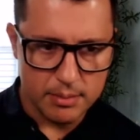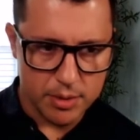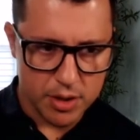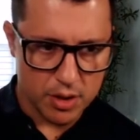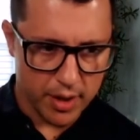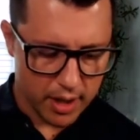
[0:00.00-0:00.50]

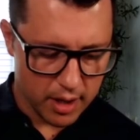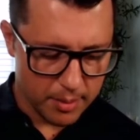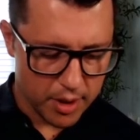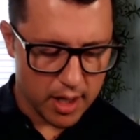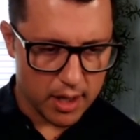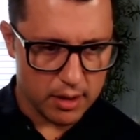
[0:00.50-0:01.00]
So here I'm
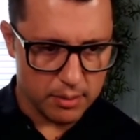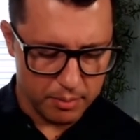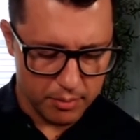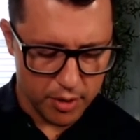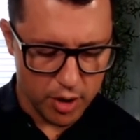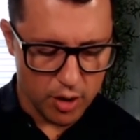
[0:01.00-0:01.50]
gonna,
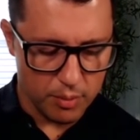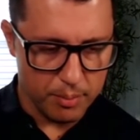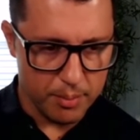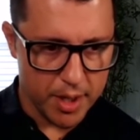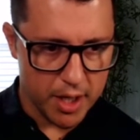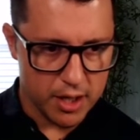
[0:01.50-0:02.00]

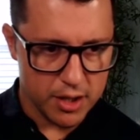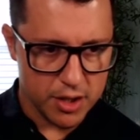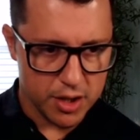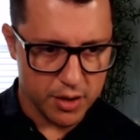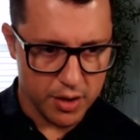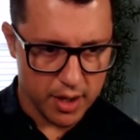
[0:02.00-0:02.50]
meter, so
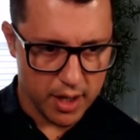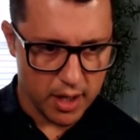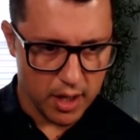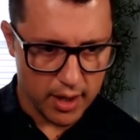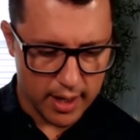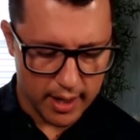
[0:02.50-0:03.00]
you can
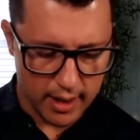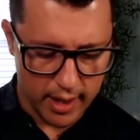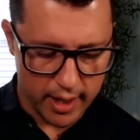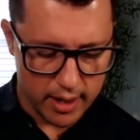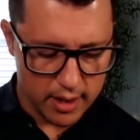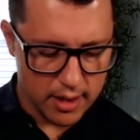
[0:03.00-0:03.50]
look at
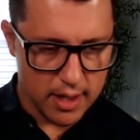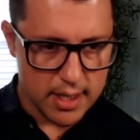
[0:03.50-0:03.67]
later.